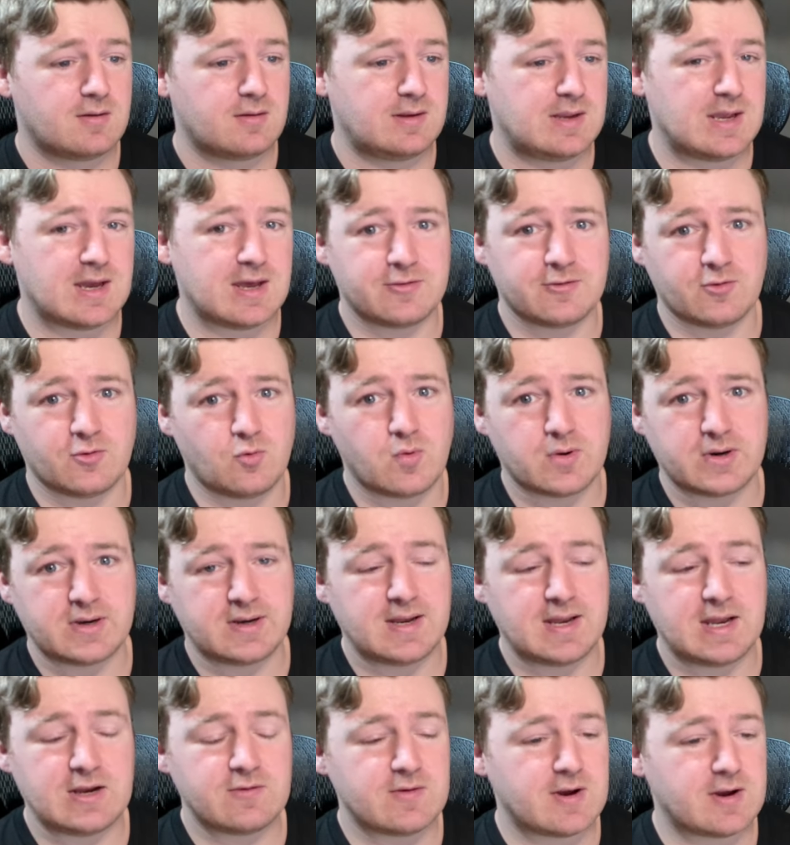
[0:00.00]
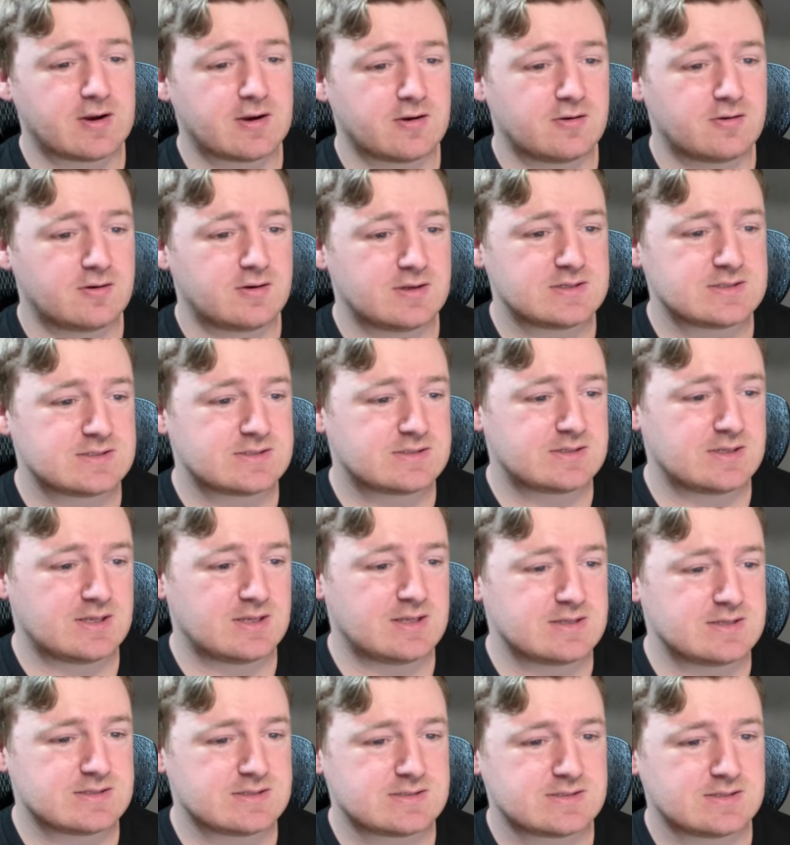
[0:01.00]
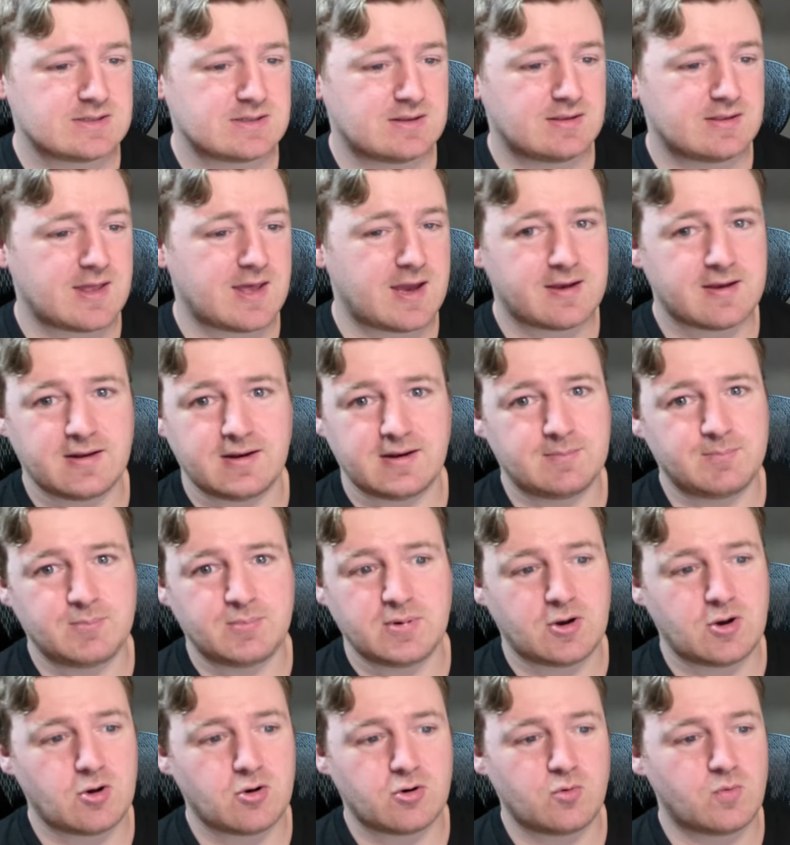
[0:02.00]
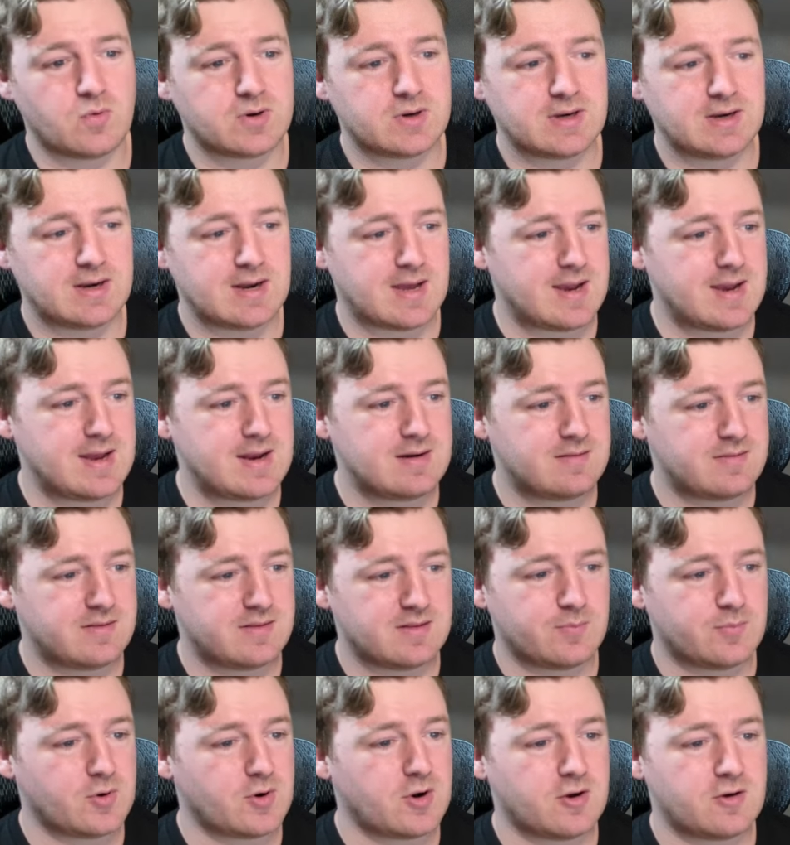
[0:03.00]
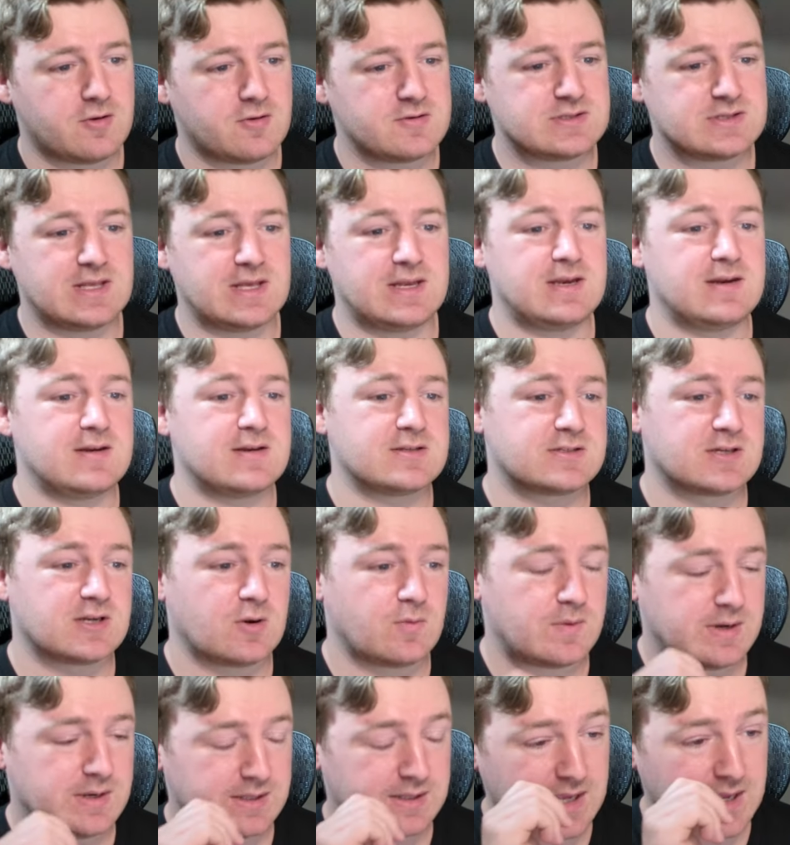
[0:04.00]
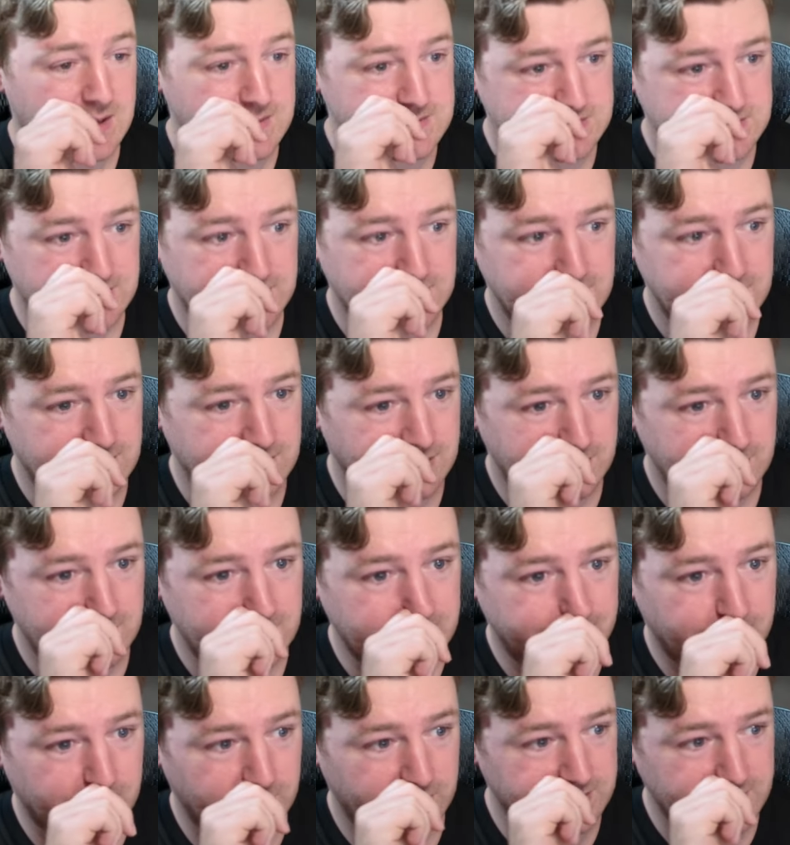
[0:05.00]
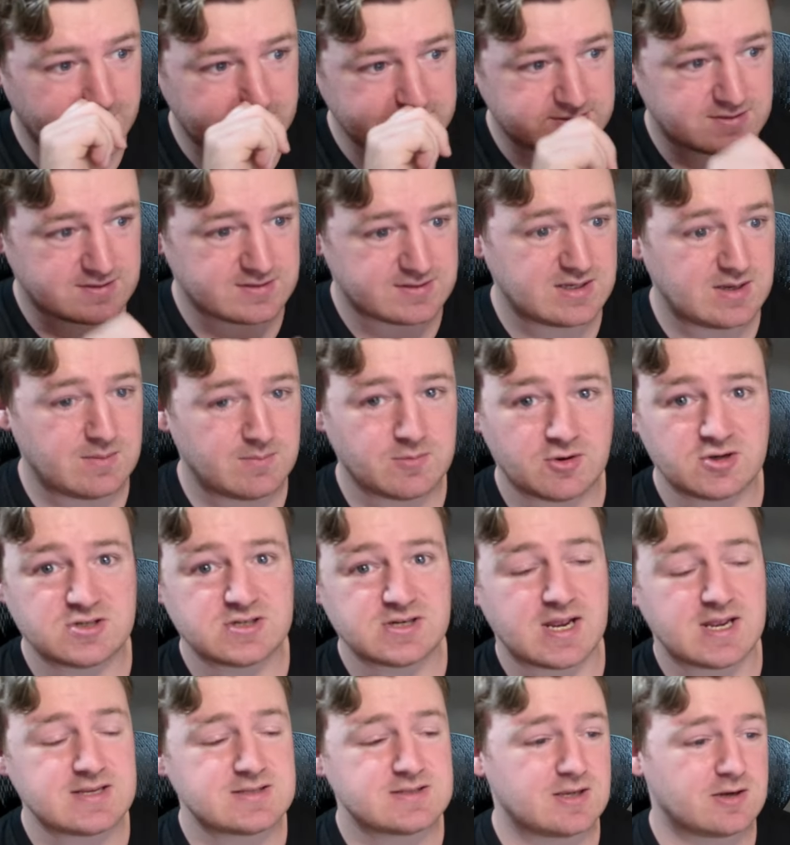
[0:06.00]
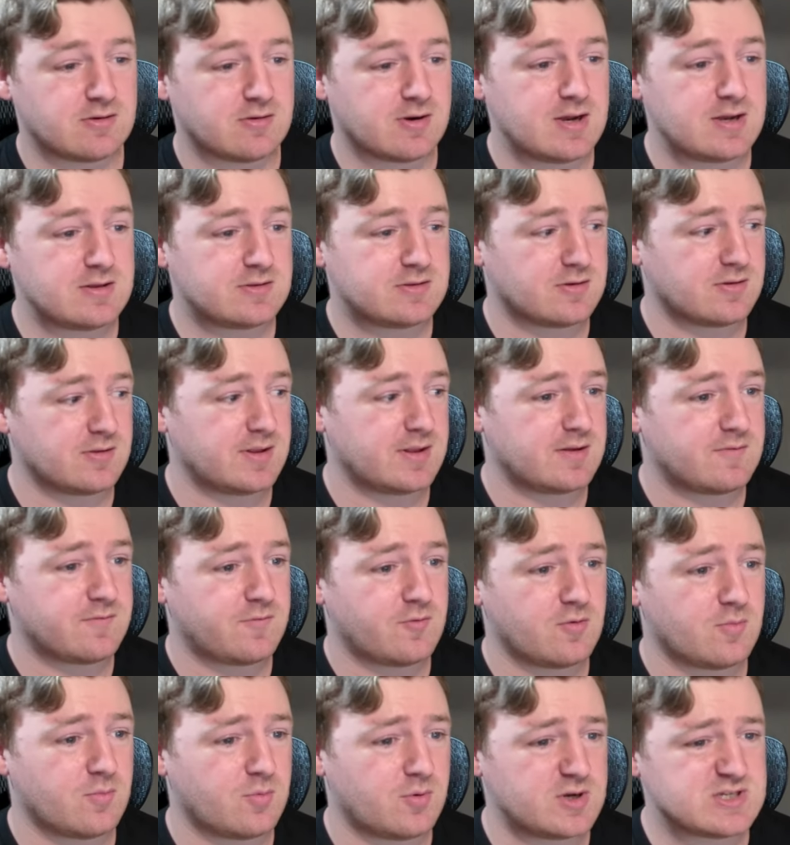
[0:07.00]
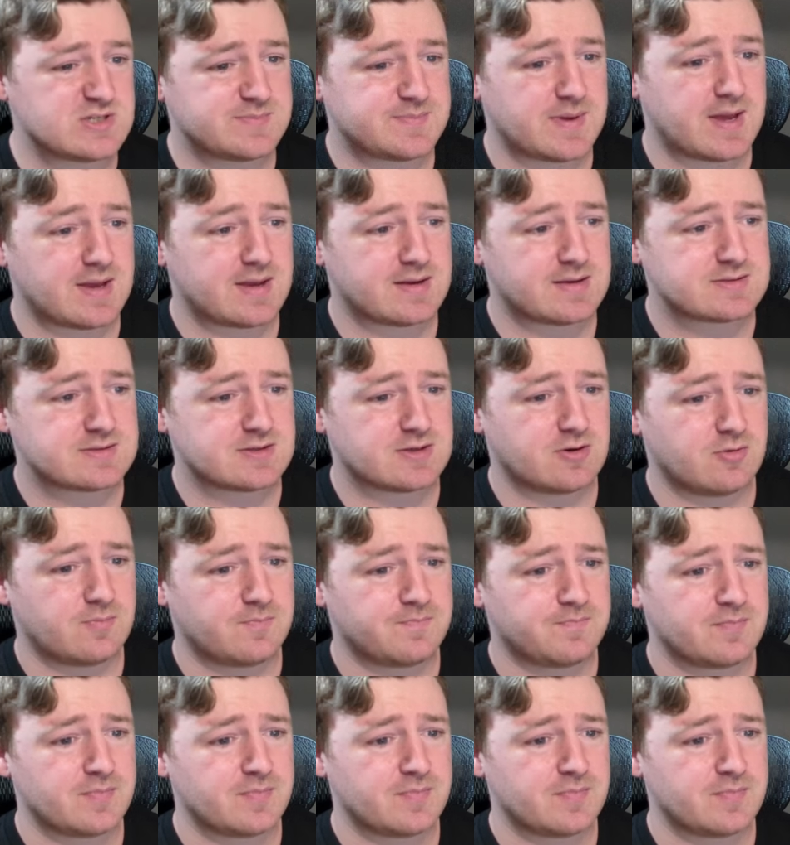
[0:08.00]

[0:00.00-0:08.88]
yeah, their one and eight record is is that could go to one and nine, and the Broncos they need to start winning games, and the Bulldogs are a team they're chasing, right? They're like four points back, so